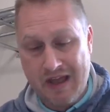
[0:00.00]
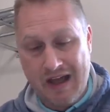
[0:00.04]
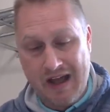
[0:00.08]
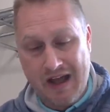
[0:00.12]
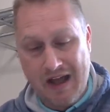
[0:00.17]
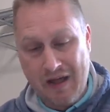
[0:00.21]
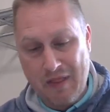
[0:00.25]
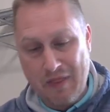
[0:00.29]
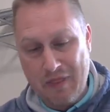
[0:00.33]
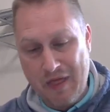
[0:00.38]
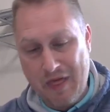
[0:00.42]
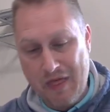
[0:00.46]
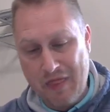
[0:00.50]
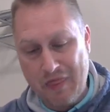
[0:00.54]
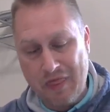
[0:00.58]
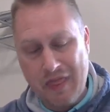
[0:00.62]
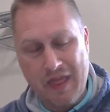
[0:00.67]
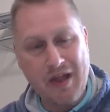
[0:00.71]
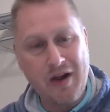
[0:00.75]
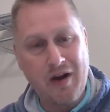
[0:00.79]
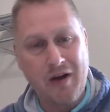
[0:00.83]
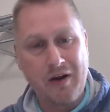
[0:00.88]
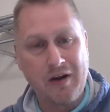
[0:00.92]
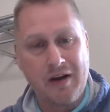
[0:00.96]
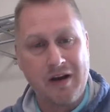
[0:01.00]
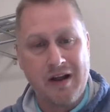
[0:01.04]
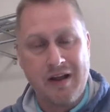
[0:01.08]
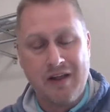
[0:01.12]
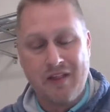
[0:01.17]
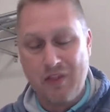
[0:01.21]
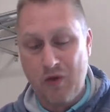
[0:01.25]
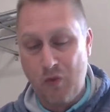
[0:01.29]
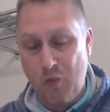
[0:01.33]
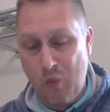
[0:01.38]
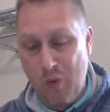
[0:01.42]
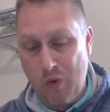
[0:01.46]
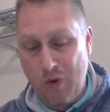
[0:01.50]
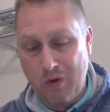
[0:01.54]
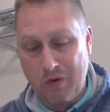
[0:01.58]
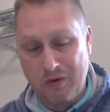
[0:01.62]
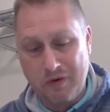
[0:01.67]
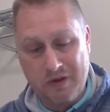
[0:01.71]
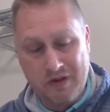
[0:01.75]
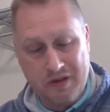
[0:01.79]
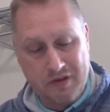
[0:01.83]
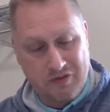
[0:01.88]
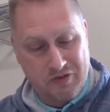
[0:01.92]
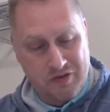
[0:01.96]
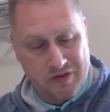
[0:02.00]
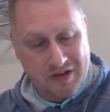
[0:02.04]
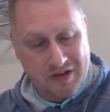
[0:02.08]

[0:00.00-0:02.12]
uh, that they are the world is